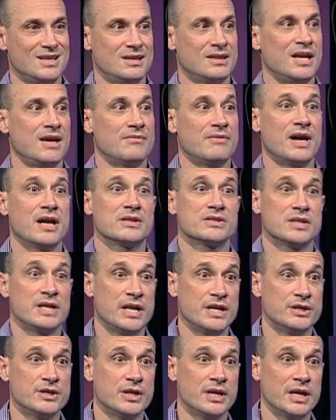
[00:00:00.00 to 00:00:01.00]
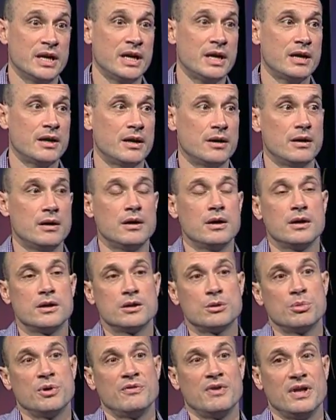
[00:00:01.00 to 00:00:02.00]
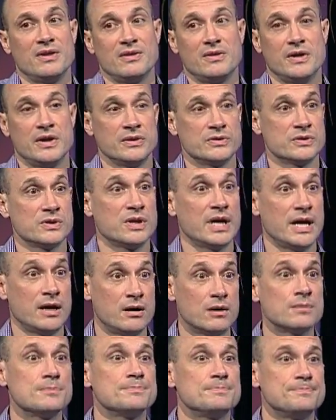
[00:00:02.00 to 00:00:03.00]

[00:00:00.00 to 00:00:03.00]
that vaccination again to prevent things later.